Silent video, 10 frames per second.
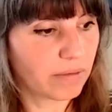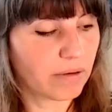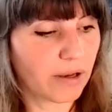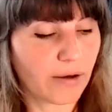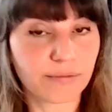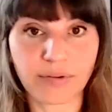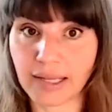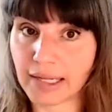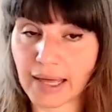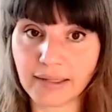love
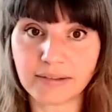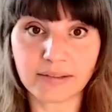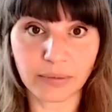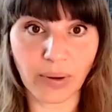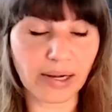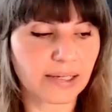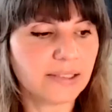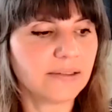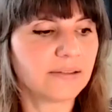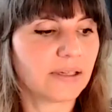and light
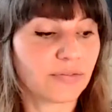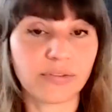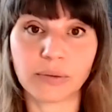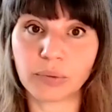directly if they